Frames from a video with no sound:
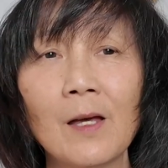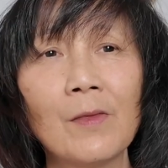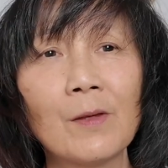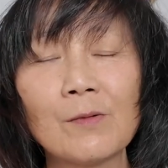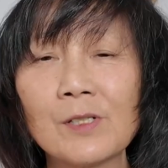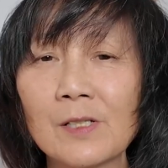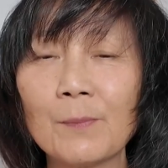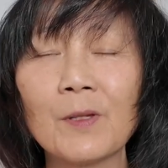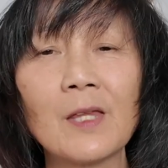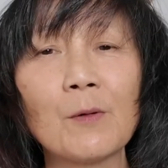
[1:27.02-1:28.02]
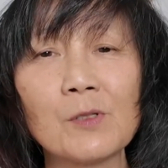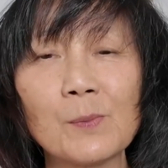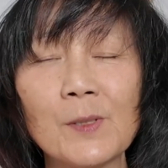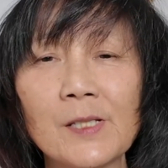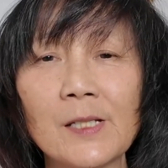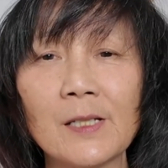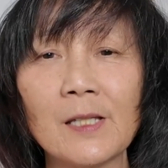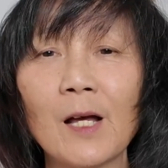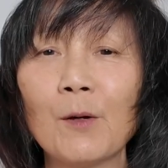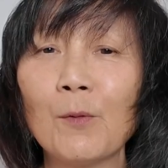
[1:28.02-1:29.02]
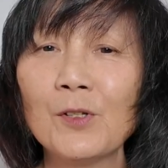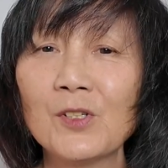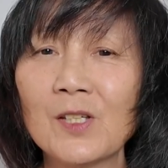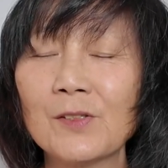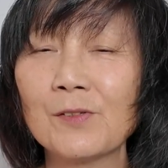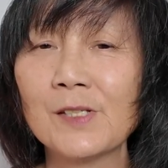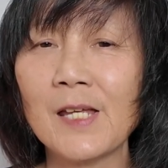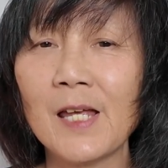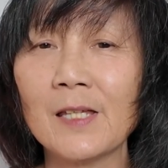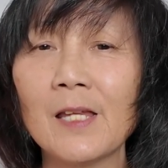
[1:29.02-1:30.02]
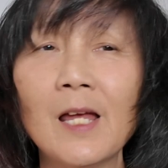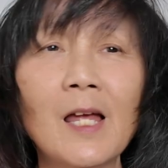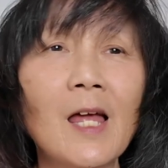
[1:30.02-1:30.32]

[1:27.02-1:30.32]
There was something that was missing. Now, I want you to understand,